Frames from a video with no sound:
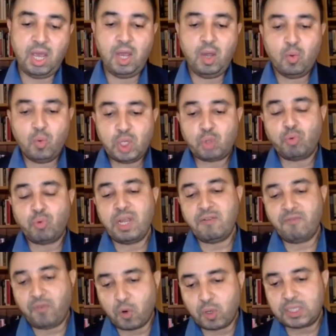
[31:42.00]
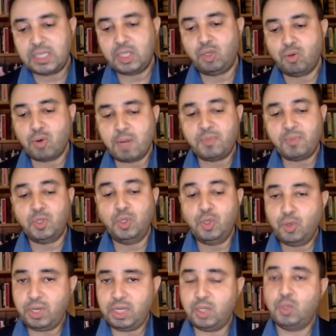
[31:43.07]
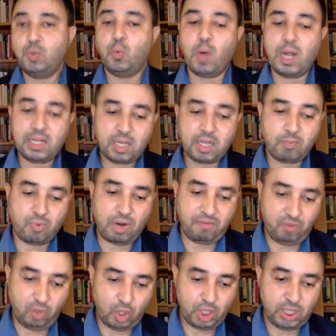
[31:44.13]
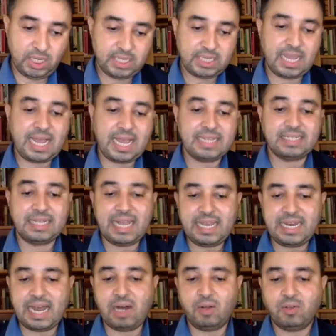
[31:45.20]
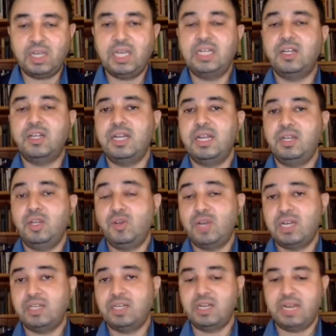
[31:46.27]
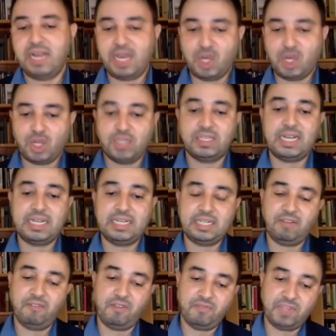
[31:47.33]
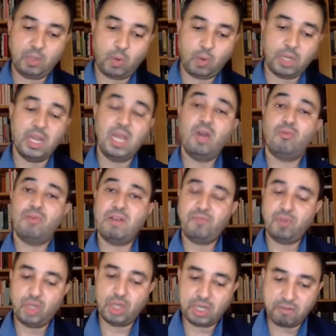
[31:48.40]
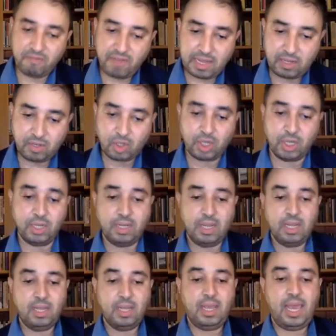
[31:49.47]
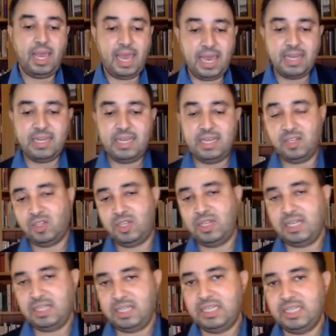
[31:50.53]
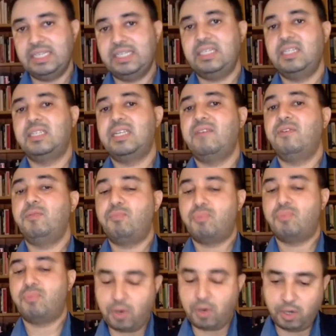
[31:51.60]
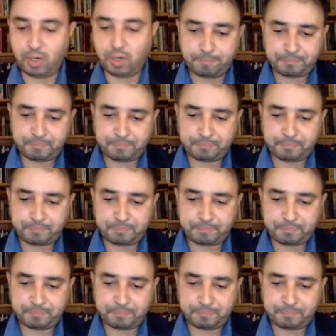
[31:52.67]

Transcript: which reinforces Europe's duty to welcome refugees as laid out in the United Nations 1951 Refugee Convention and its 1967 protocol.